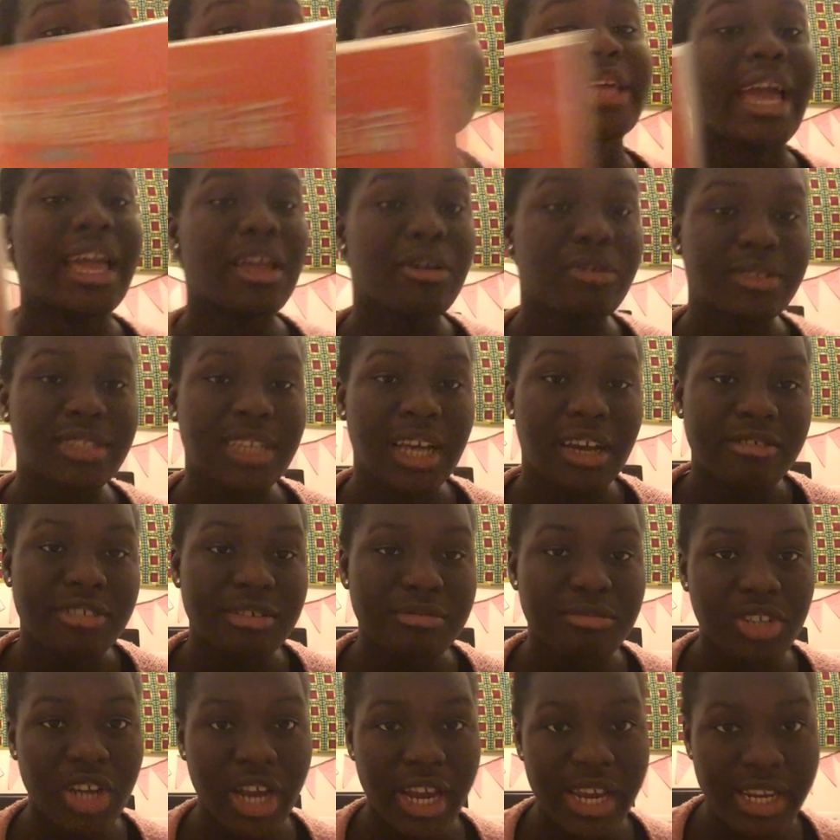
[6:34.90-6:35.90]
Get yourself
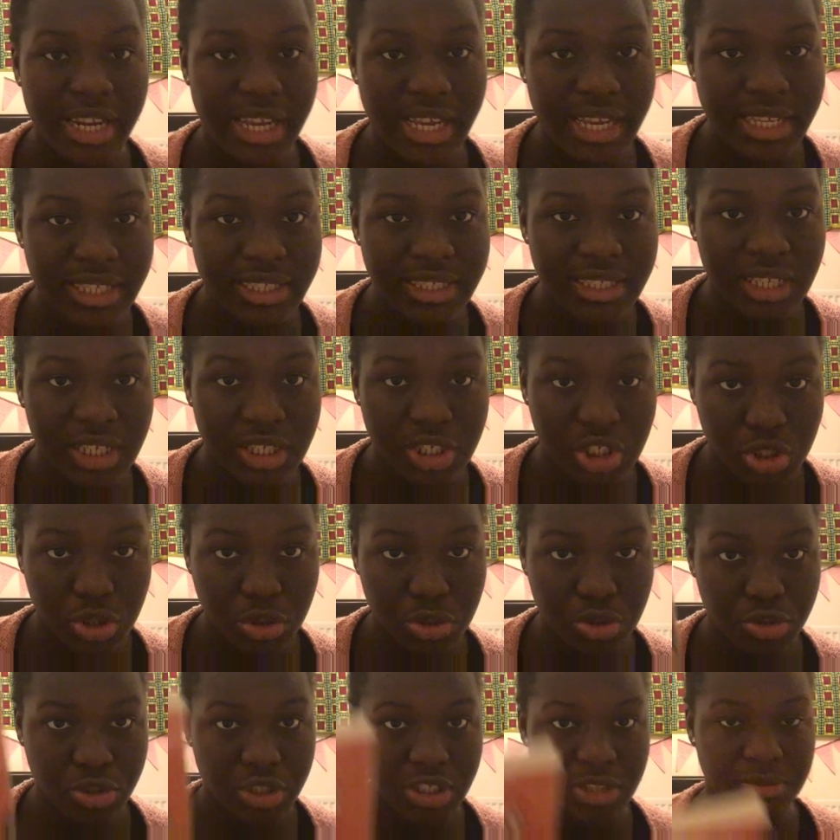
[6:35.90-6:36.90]
some Chinese
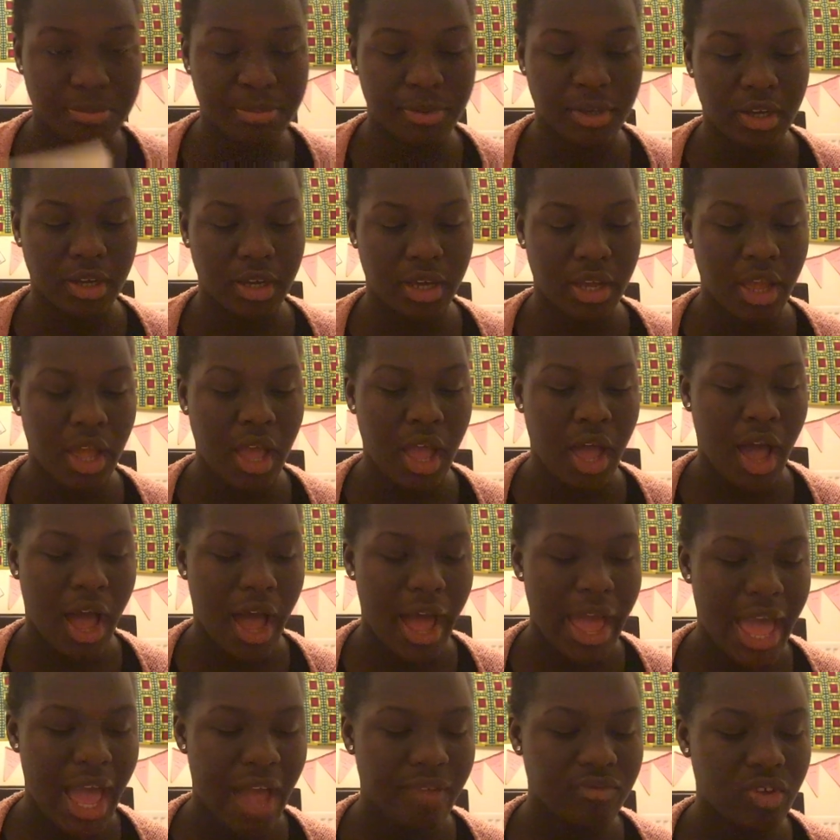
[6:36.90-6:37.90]
children's book.
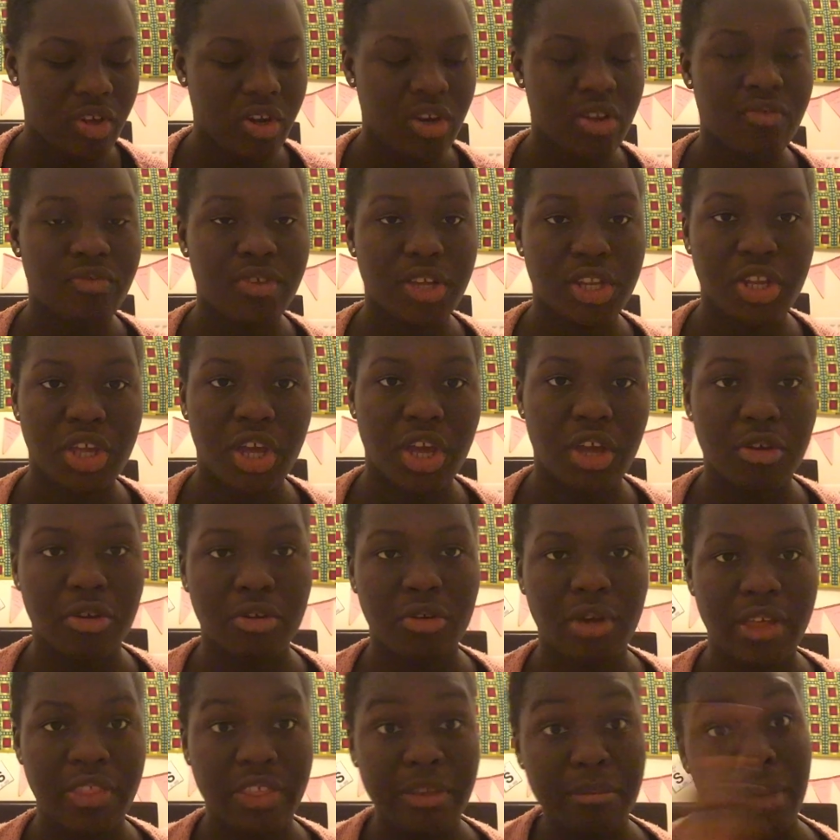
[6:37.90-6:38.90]
I have done a video,
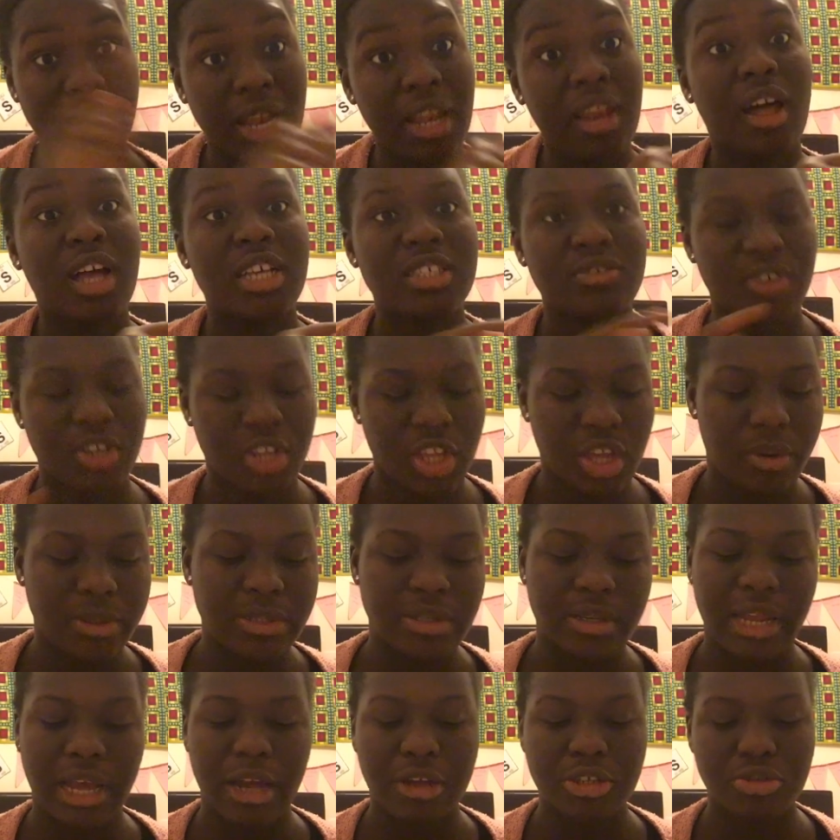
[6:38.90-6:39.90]
I think my last video is
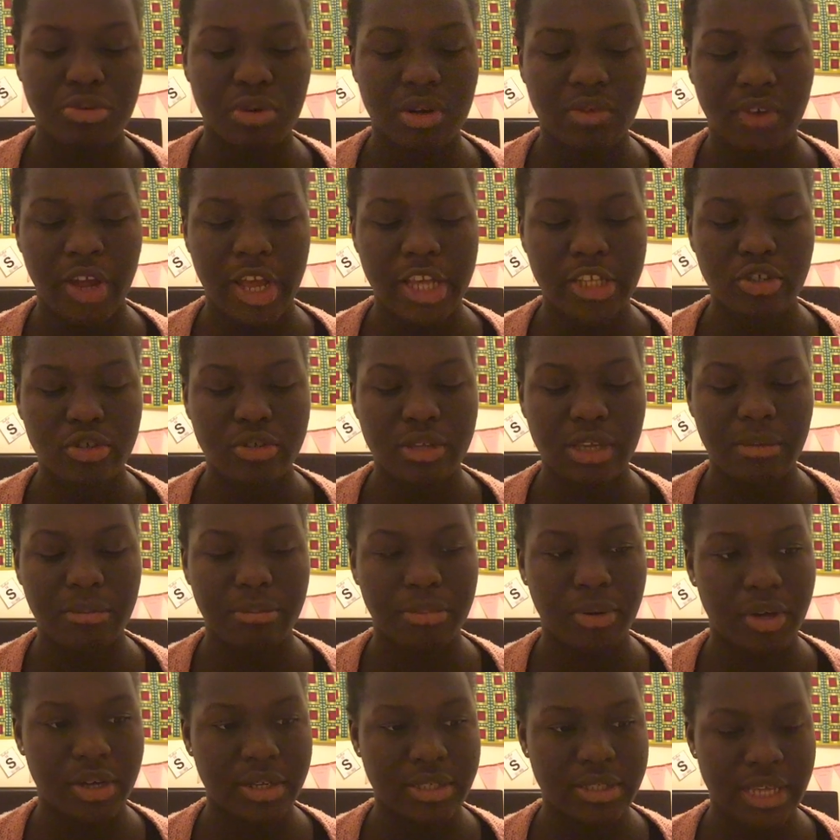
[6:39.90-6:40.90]
on how to revise using
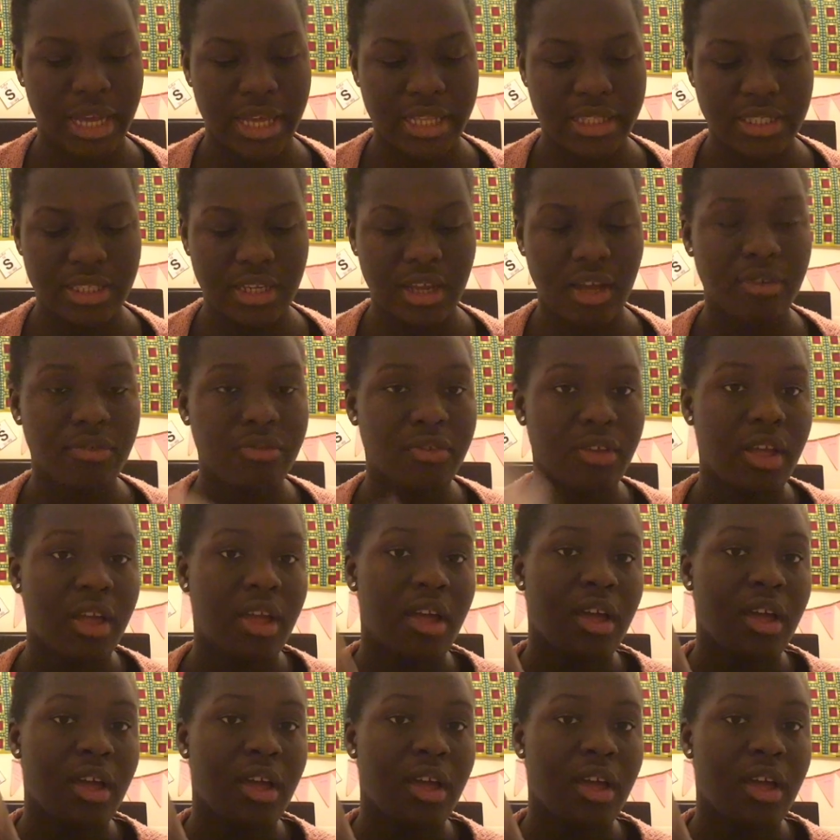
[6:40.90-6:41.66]
books and stuff.